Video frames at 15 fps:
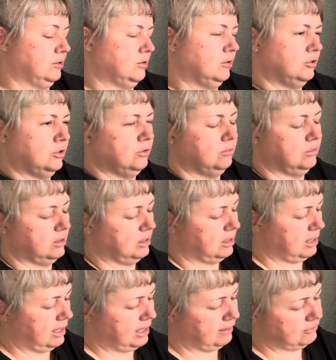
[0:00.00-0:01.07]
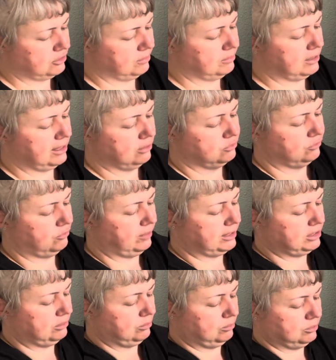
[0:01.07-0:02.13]
Although I have something else for
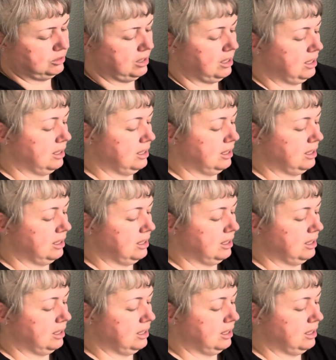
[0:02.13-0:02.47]
waiting rooms.